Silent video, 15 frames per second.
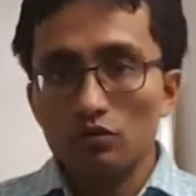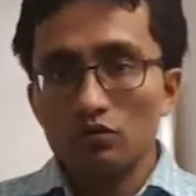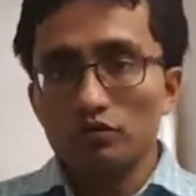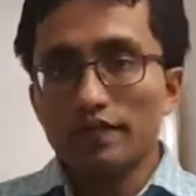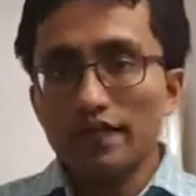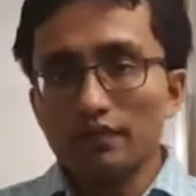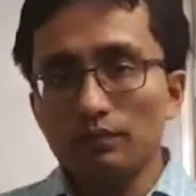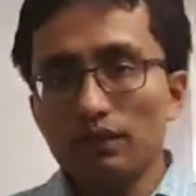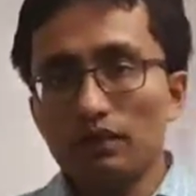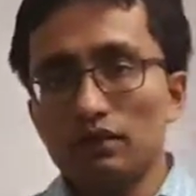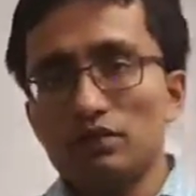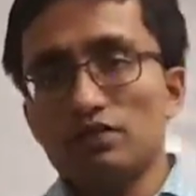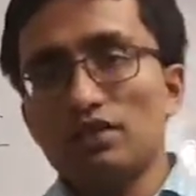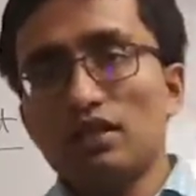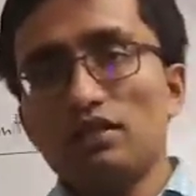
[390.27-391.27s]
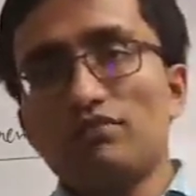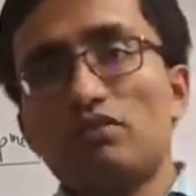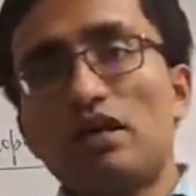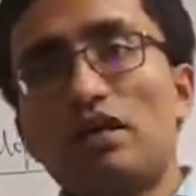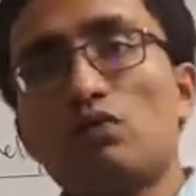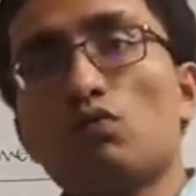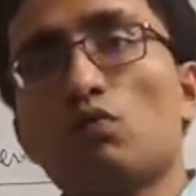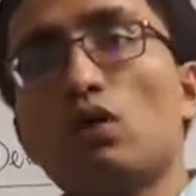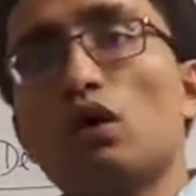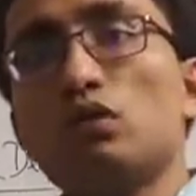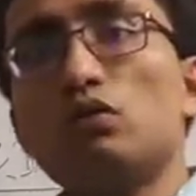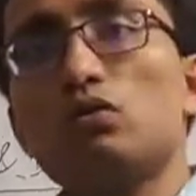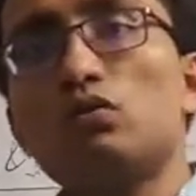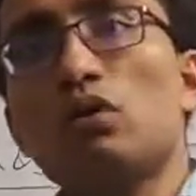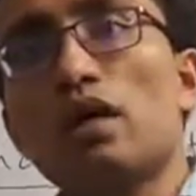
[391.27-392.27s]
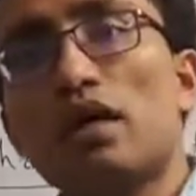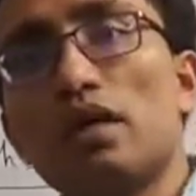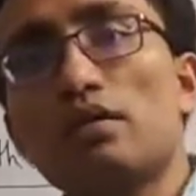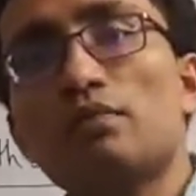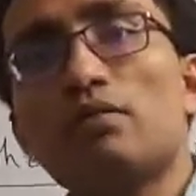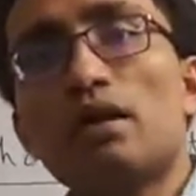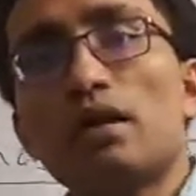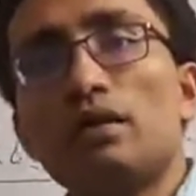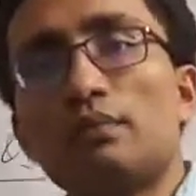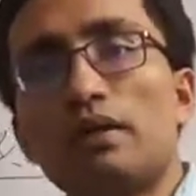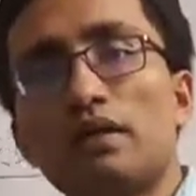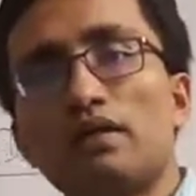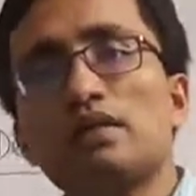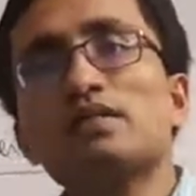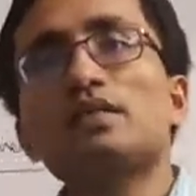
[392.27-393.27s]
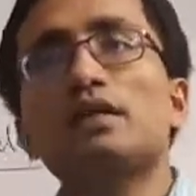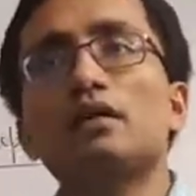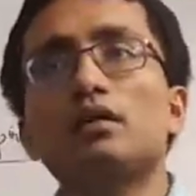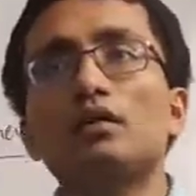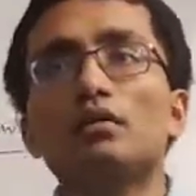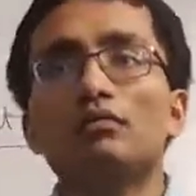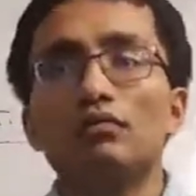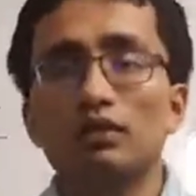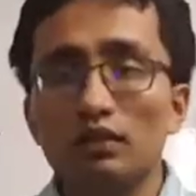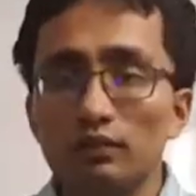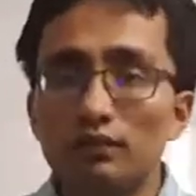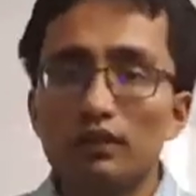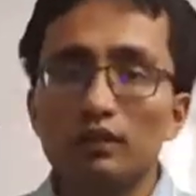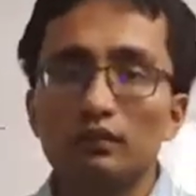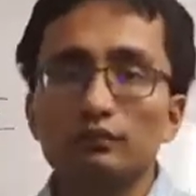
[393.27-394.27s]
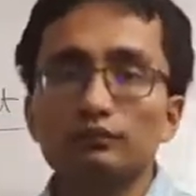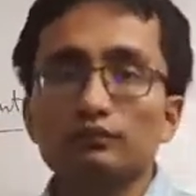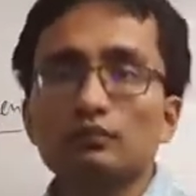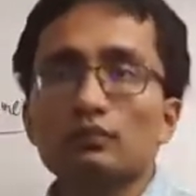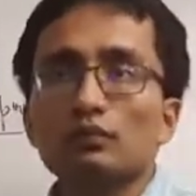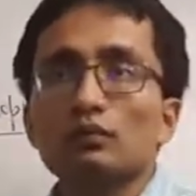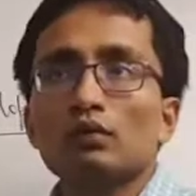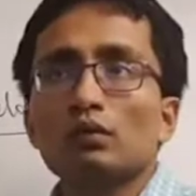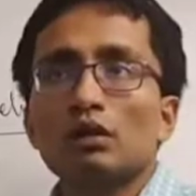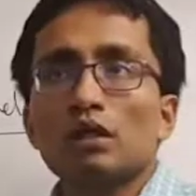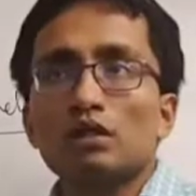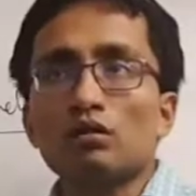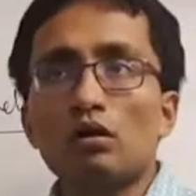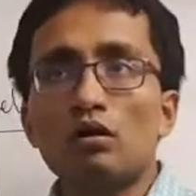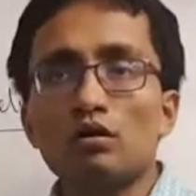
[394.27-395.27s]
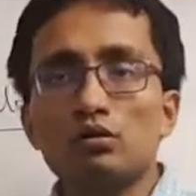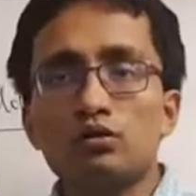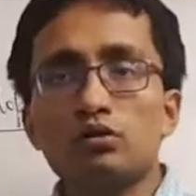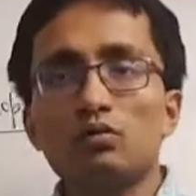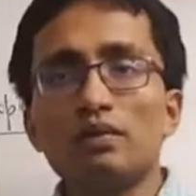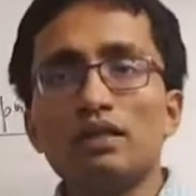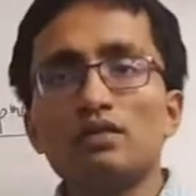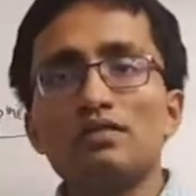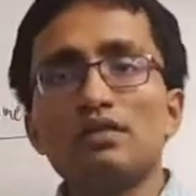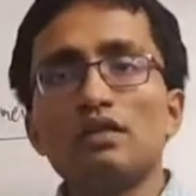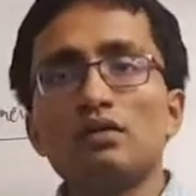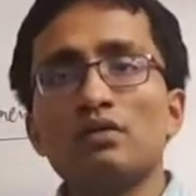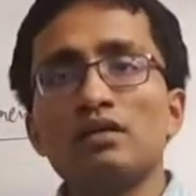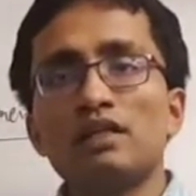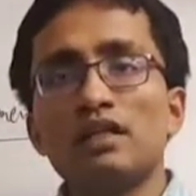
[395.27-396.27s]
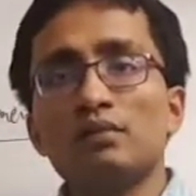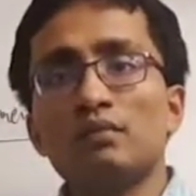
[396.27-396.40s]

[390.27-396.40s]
So that means if I want to have a better standard of living, it also means in a way